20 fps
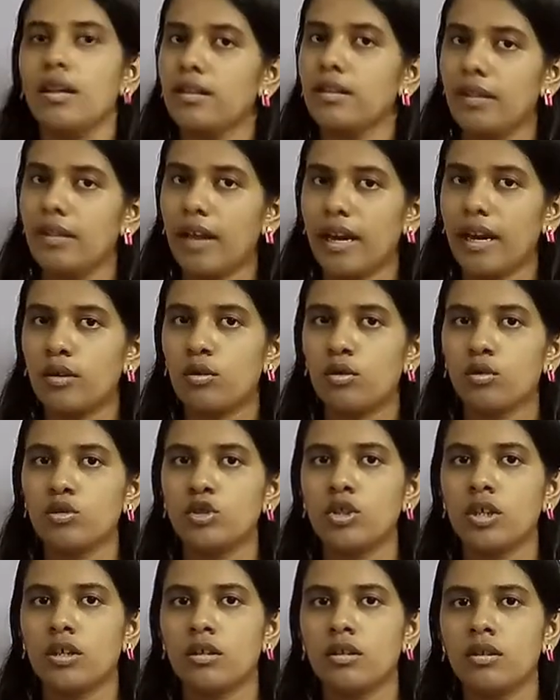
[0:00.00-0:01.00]

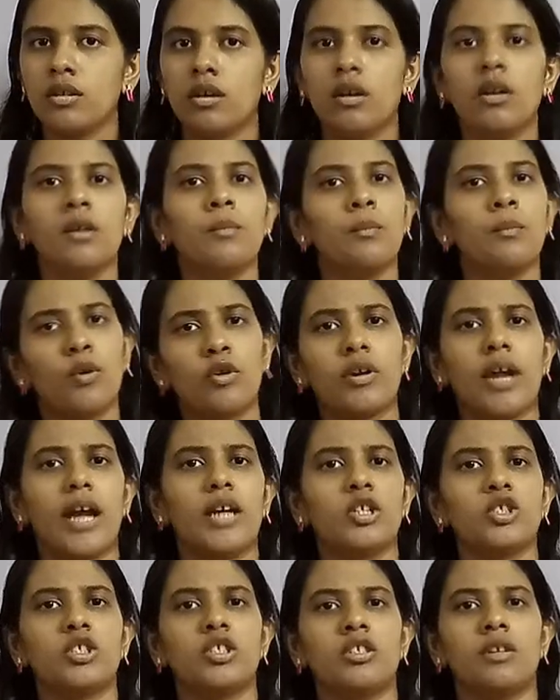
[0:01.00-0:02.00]
Nitrogen,
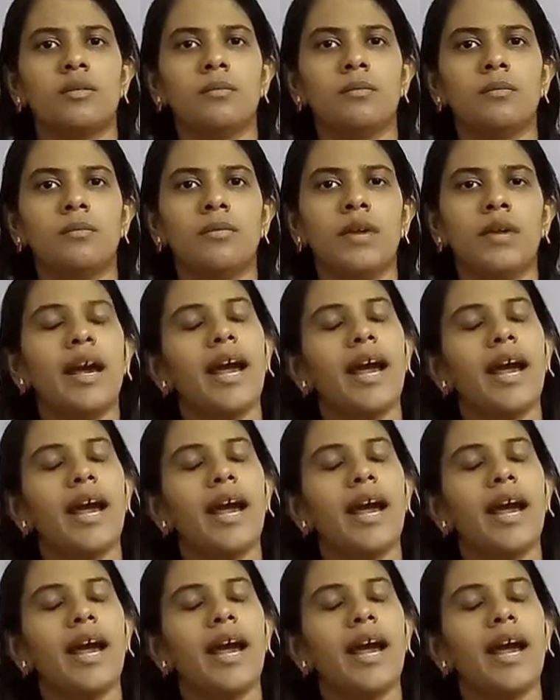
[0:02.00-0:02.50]
potassium,